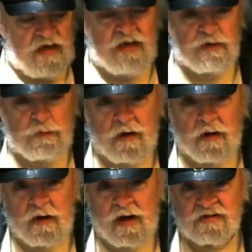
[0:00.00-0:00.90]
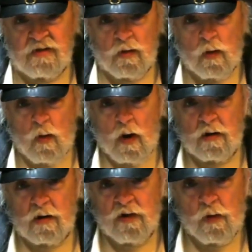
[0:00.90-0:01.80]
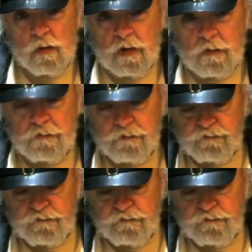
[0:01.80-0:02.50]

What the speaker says: And each player has to acquire a token.